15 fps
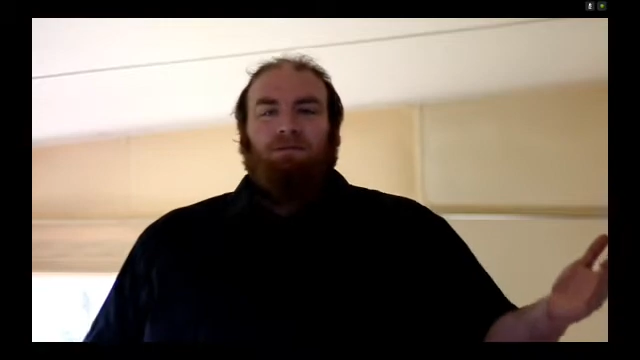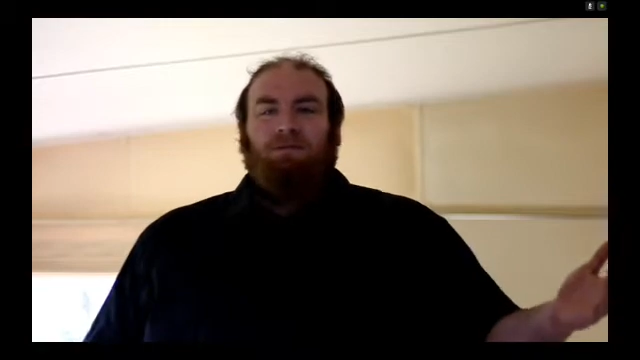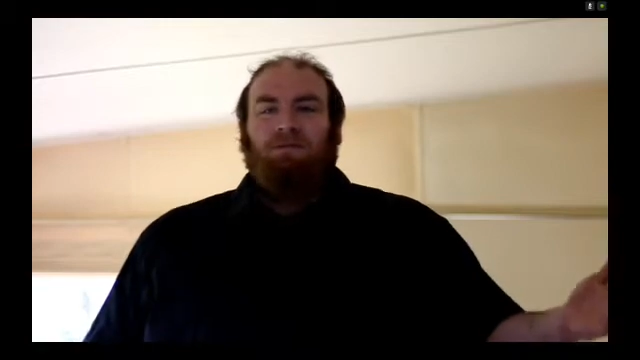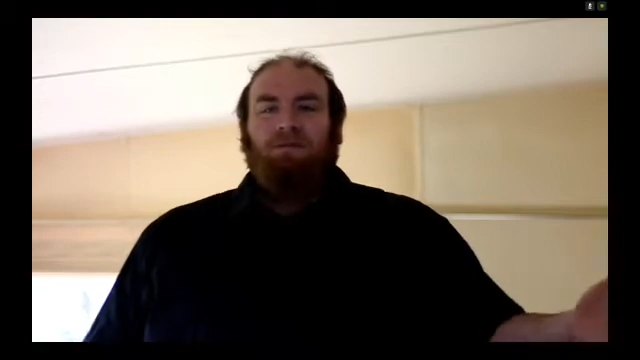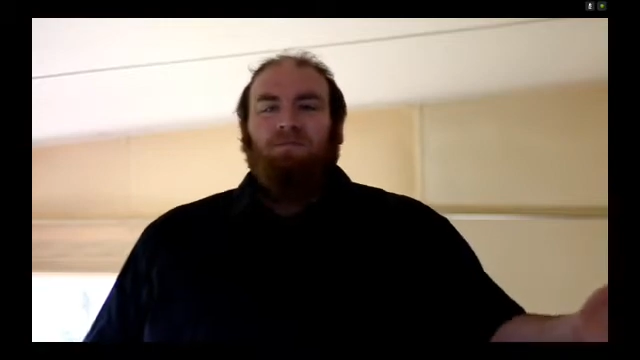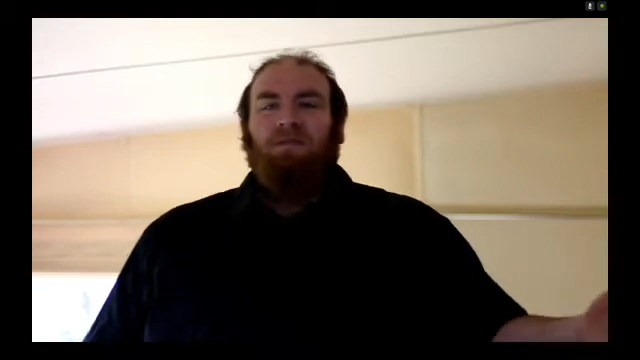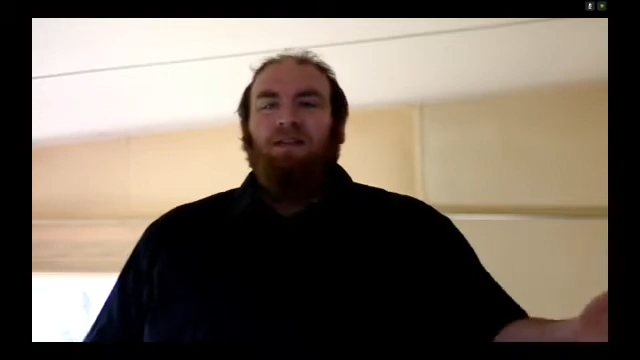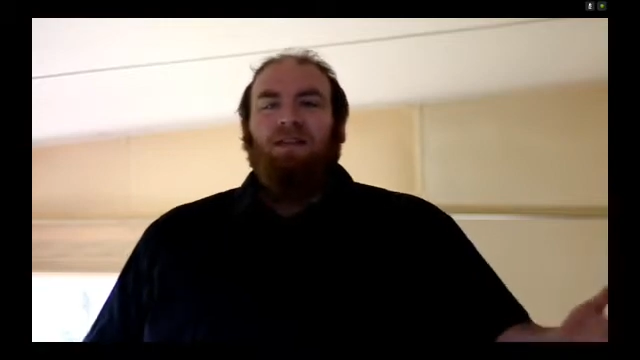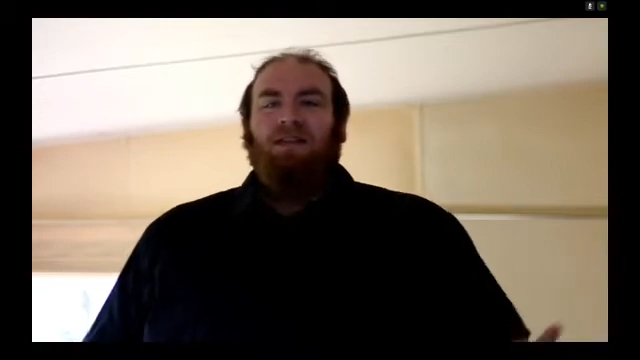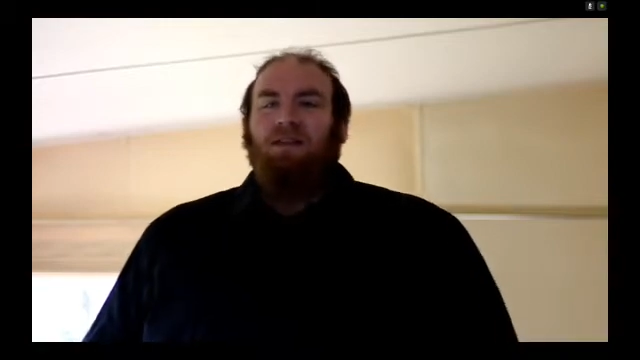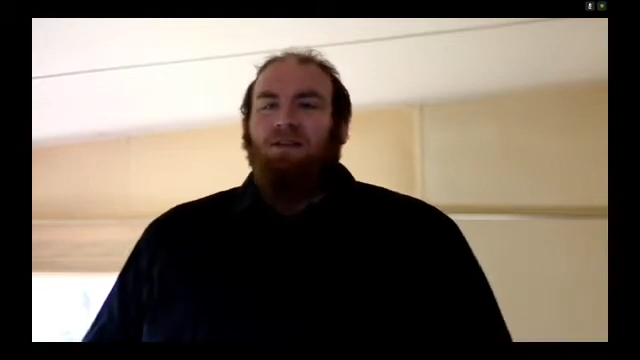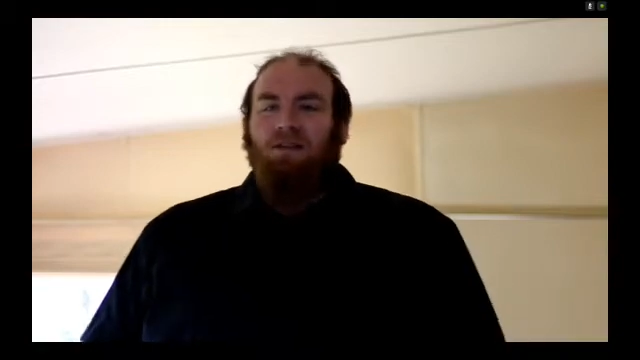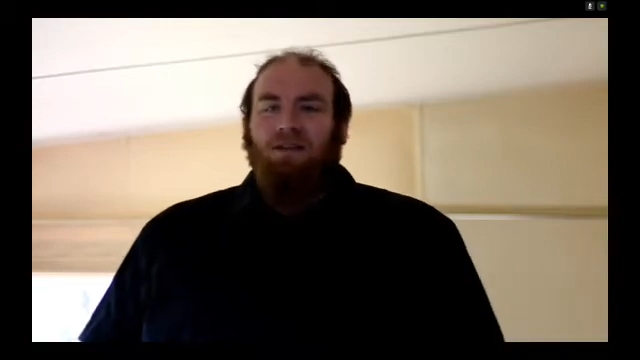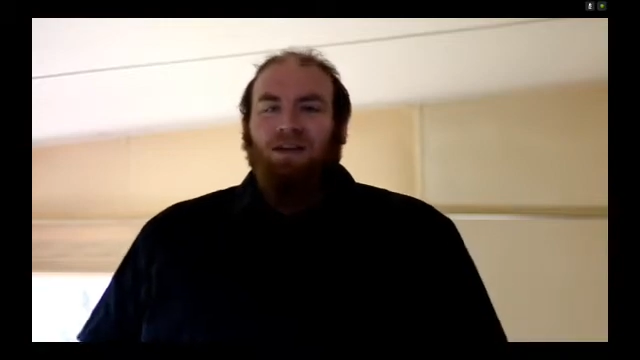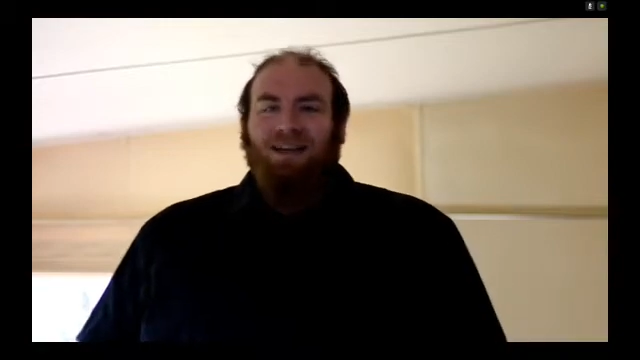
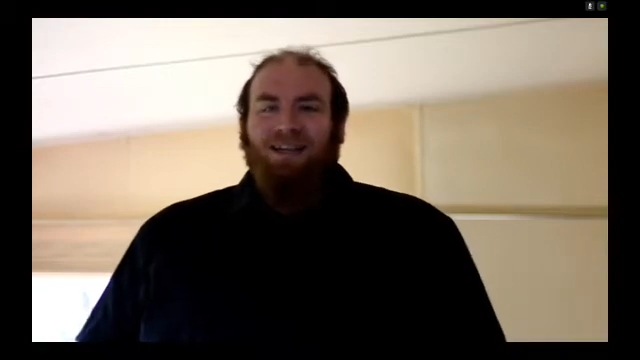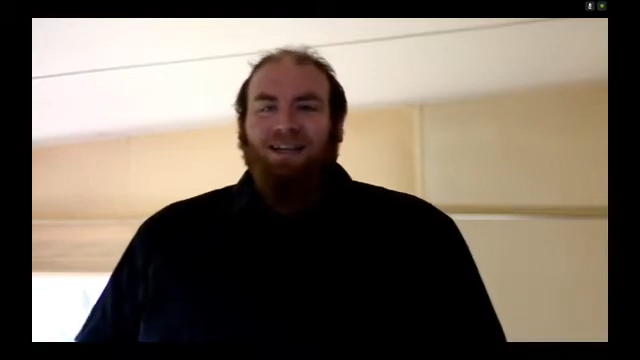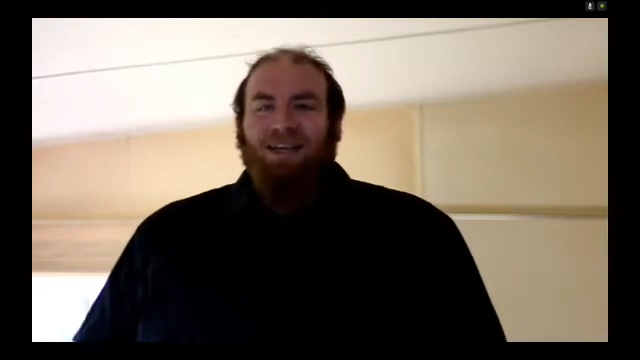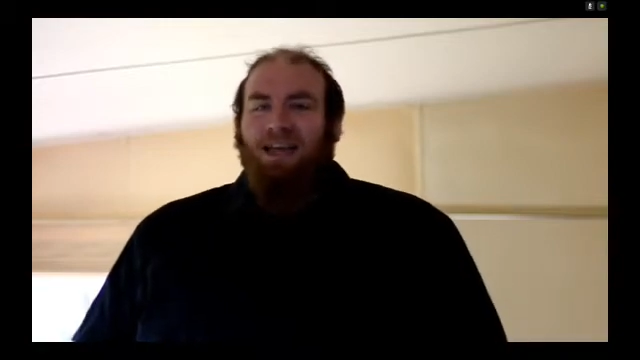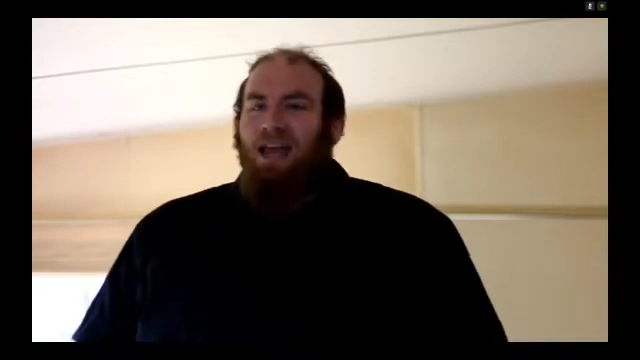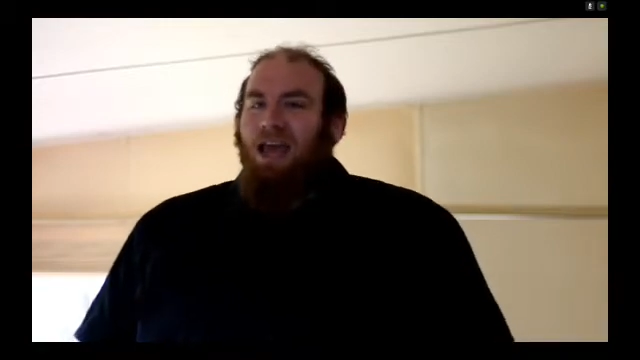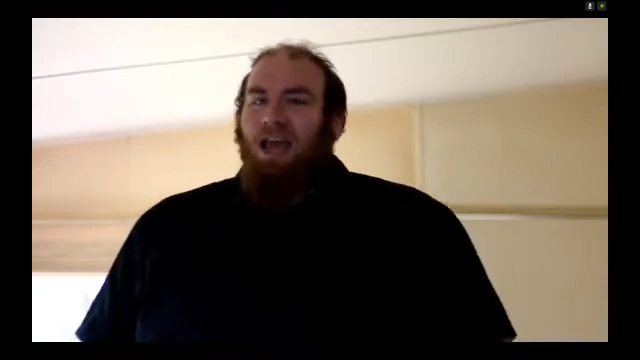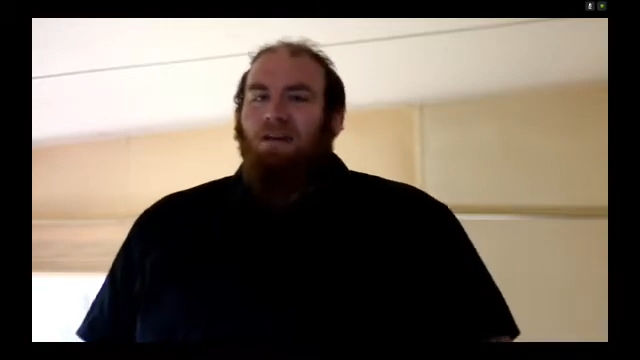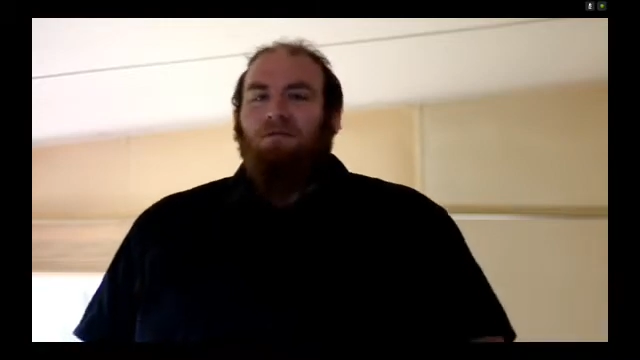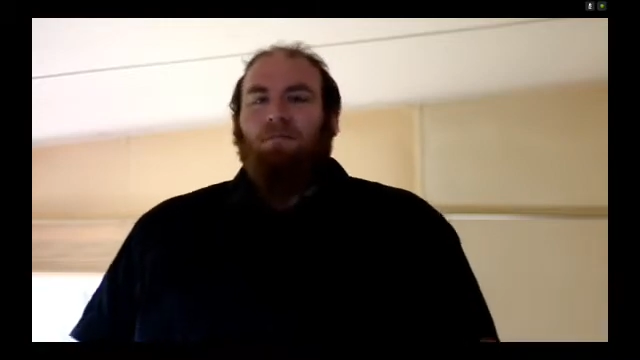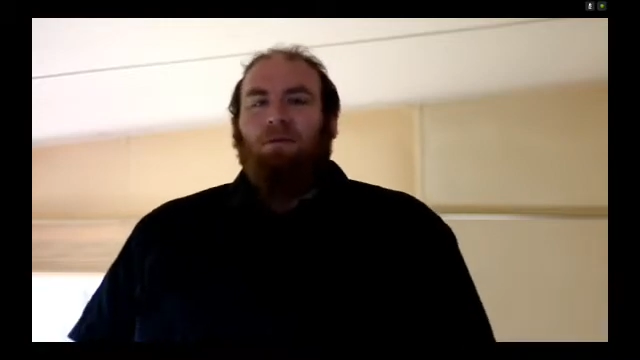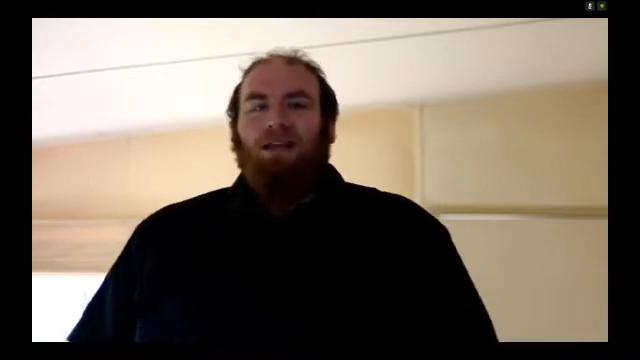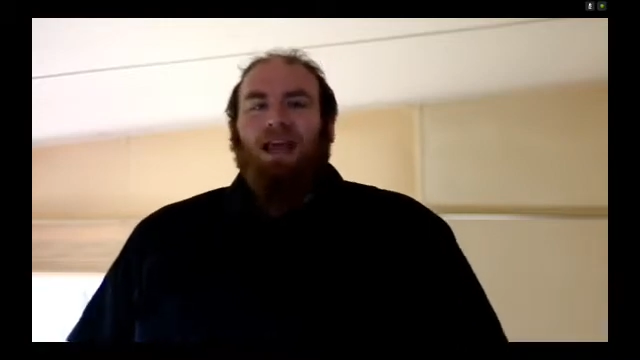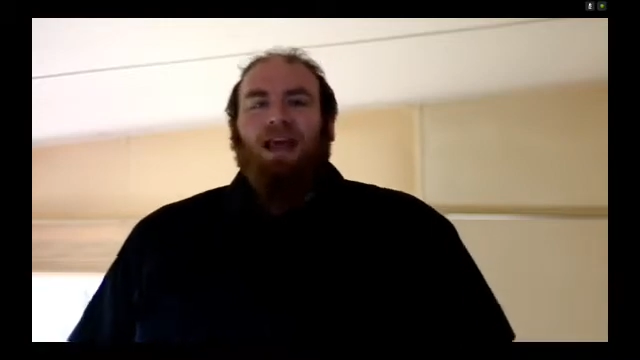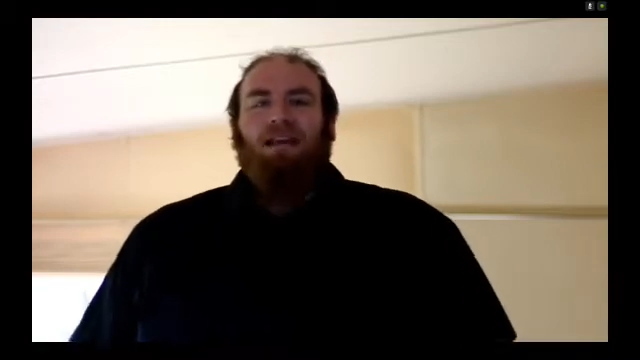stupidity online.
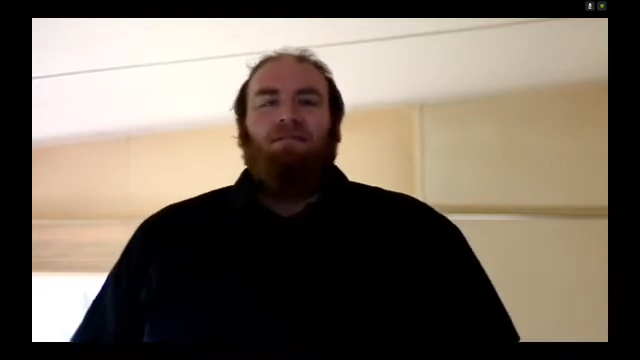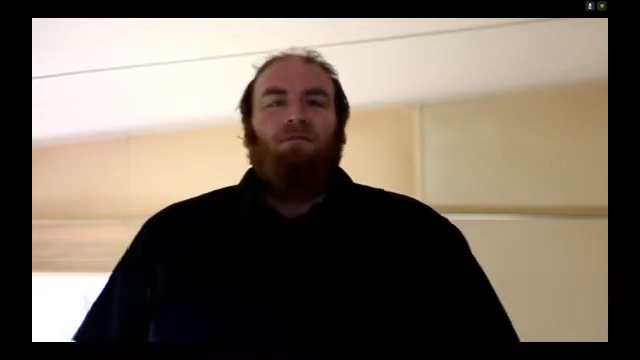Everybody